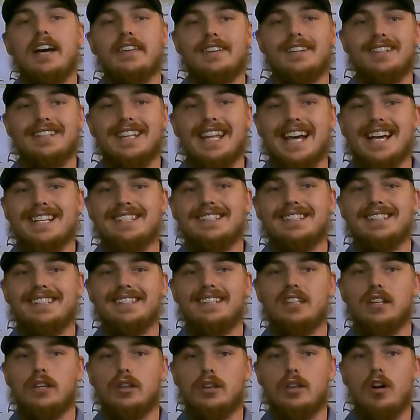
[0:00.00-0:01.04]
And then
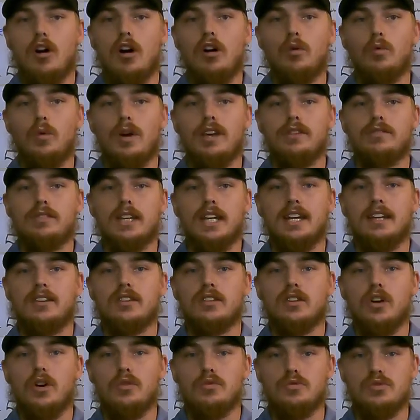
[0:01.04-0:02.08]
lastly, the long
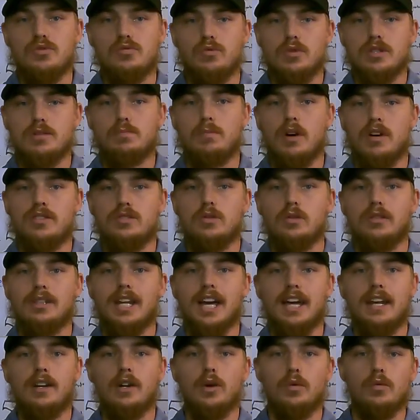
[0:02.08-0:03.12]
wavelength cones respond to
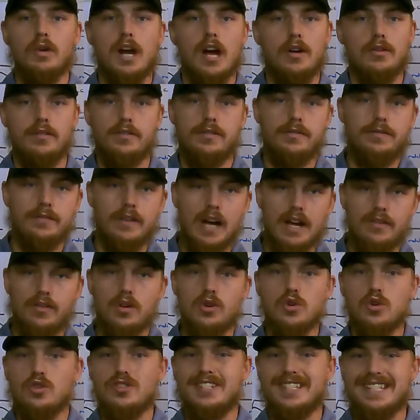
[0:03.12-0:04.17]
light around
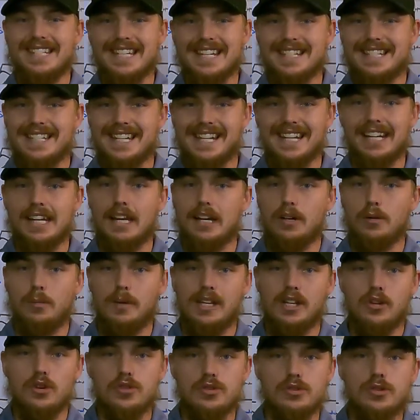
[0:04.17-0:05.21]
560
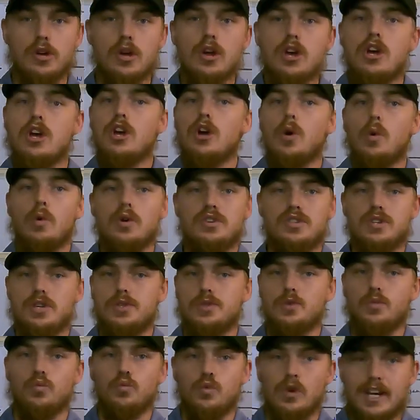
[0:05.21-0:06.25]
nanometers, which
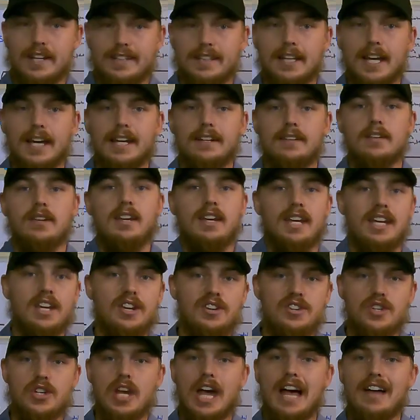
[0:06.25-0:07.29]
is red light,
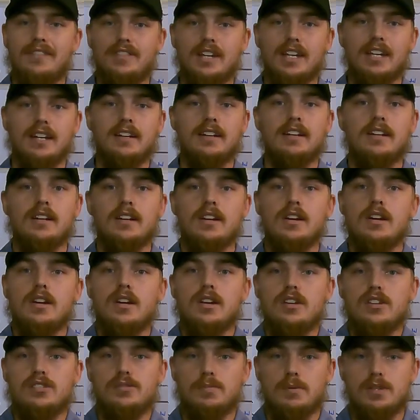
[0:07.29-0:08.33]
each having
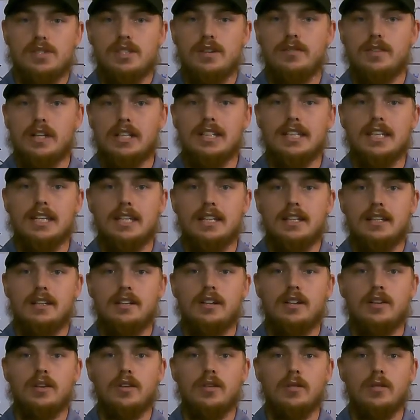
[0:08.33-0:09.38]
specifically